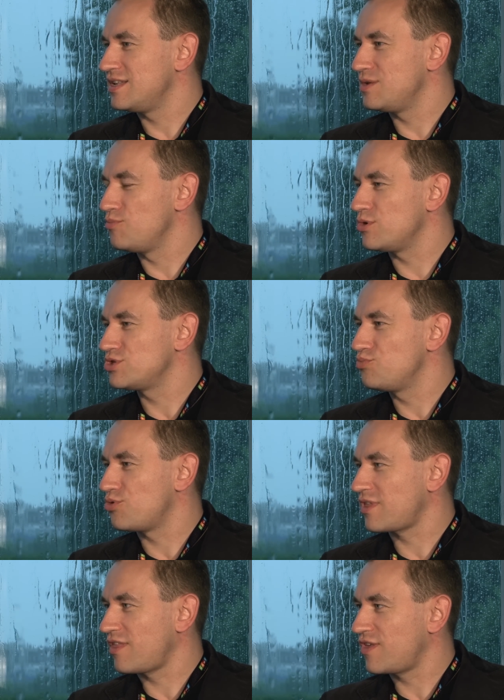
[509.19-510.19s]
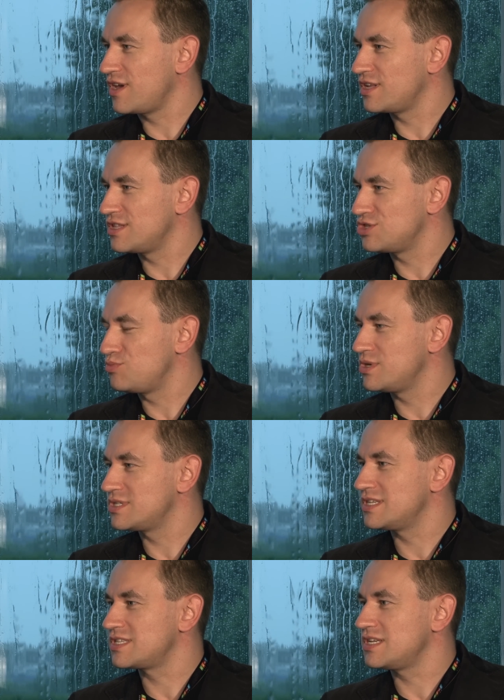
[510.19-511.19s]
the most important thing in this
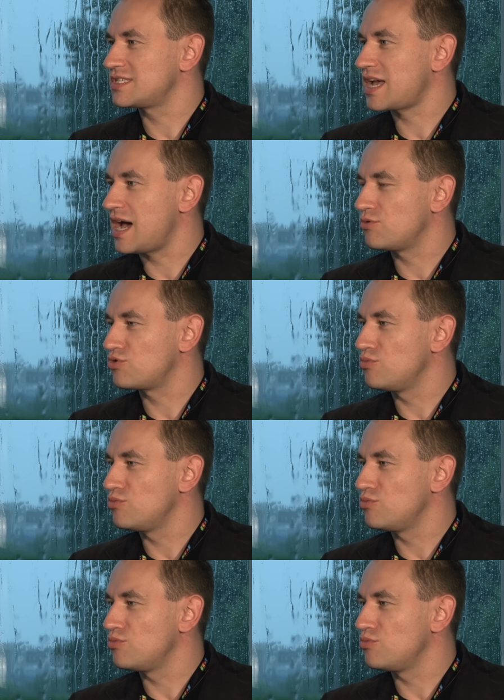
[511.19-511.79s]
business is how